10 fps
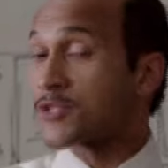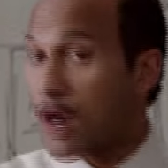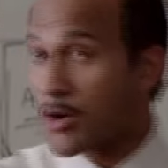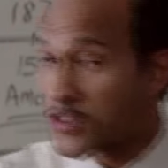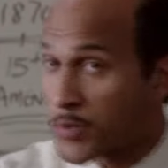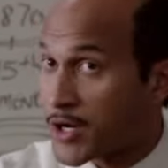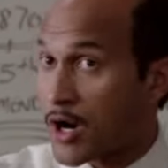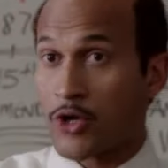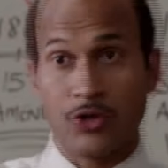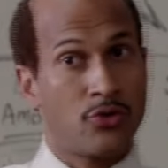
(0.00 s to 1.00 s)
sorry,
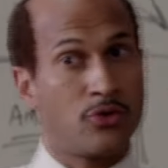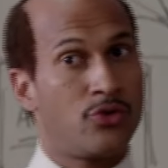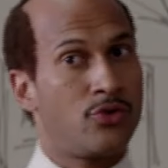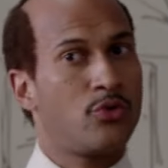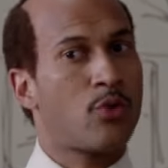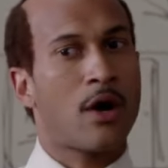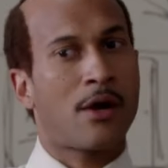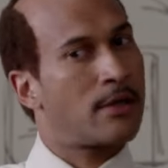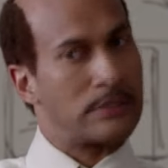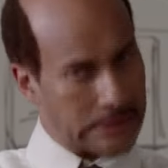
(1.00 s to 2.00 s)
sweetheart. You
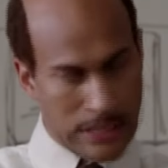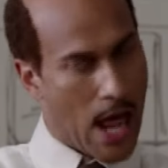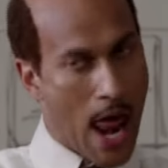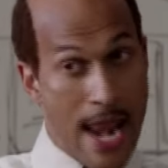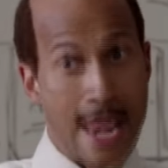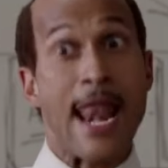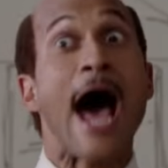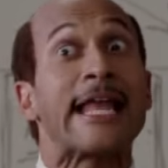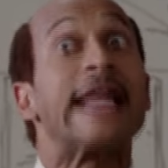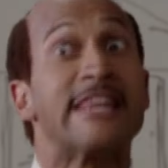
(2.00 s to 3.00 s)
are
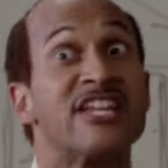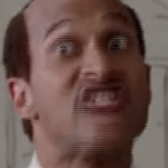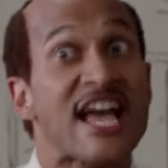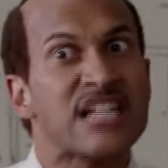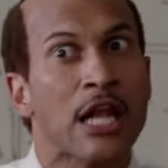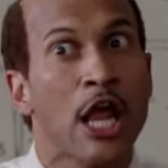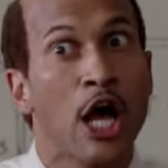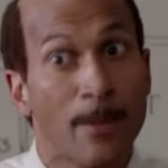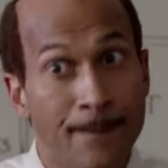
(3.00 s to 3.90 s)
not in the chess club.